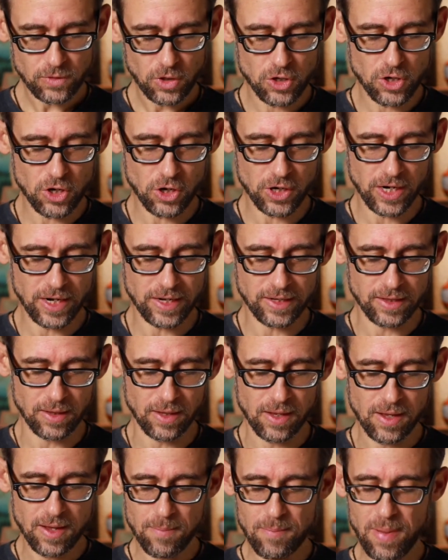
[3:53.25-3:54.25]
You got a
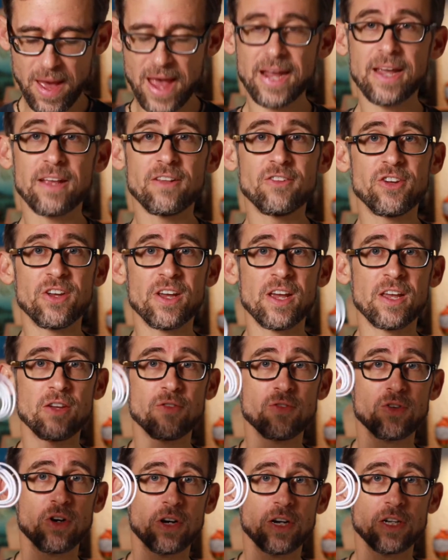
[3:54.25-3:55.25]
little package here,
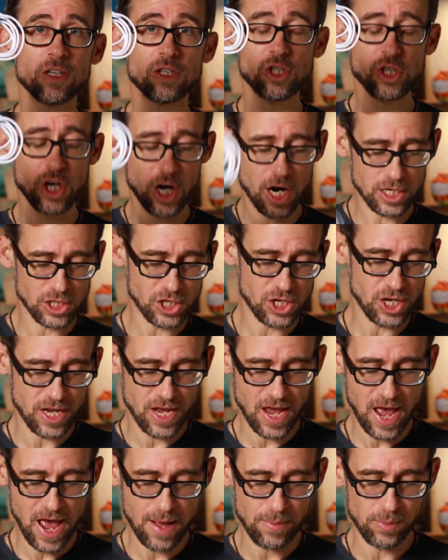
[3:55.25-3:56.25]
you've got a charging
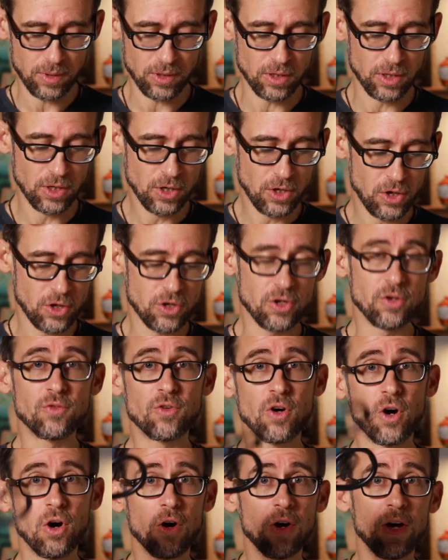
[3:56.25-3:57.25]
cable,
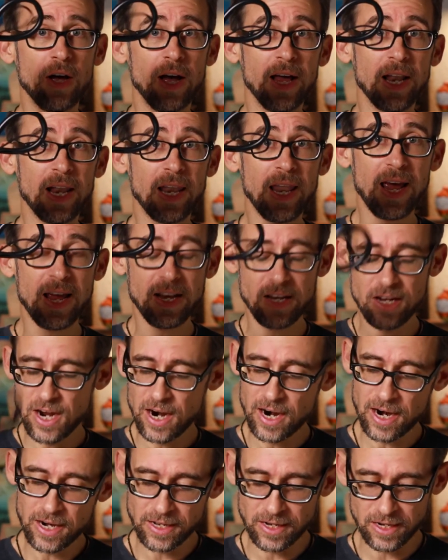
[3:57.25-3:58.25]
you've got a
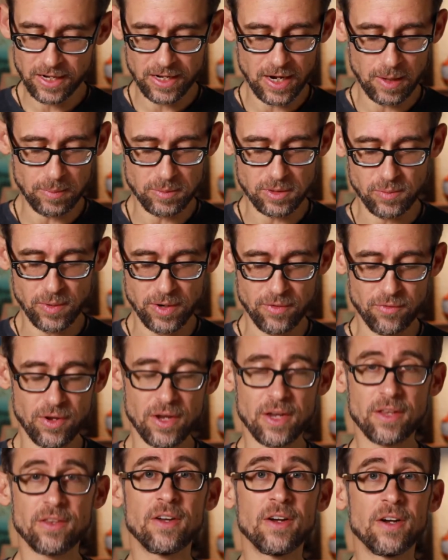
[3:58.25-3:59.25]
lanyard that comes with
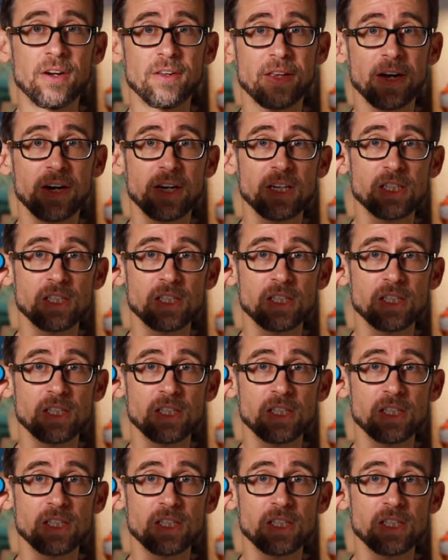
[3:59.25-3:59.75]
it. There is